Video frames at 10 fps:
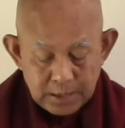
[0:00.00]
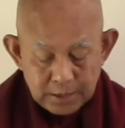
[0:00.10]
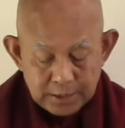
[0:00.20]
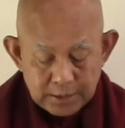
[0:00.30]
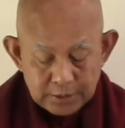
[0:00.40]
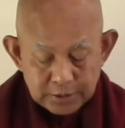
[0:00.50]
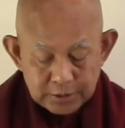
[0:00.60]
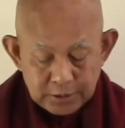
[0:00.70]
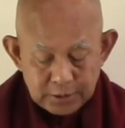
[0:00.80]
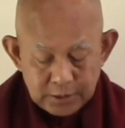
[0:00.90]
That is
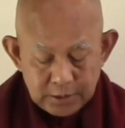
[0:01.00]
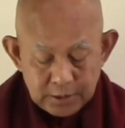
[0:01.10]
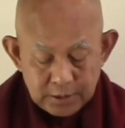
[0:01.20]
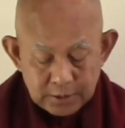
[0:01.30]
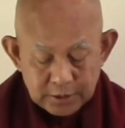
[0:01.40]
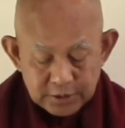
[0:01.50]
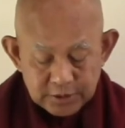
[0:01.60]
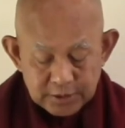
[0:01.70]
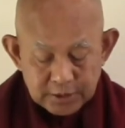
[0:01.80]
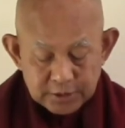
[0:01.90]
the
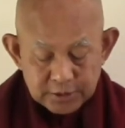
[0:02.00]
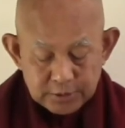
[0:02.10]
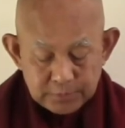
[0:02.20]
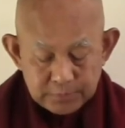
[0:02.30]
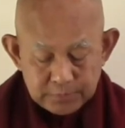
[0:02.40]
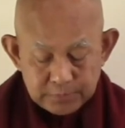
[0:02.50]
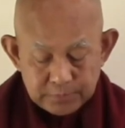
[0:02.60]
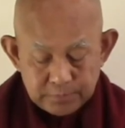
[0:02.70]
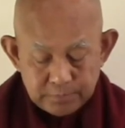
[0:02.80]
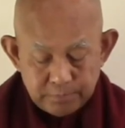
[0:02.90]
6th
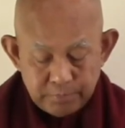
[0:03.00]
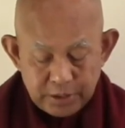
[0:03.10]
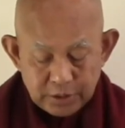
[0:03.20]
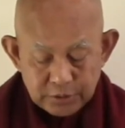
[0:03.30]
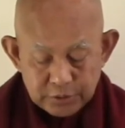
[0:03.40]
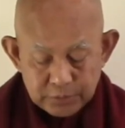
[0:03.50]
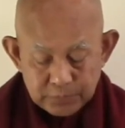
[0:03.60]
base,